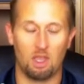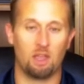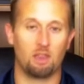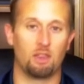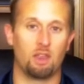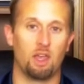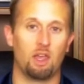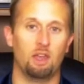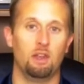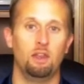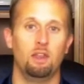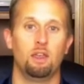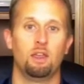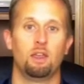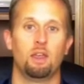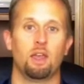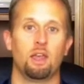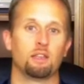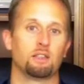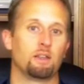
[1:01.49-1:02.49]
And then
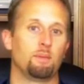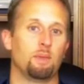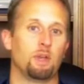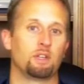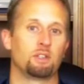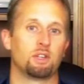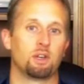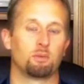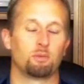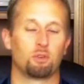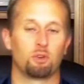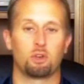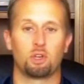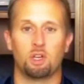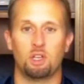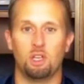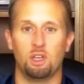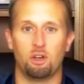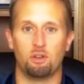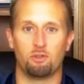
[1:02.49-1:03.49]
as I mentioned, we're
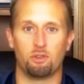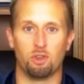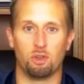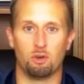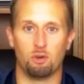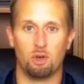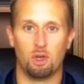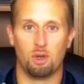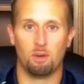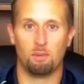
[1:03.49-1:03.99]
going to interview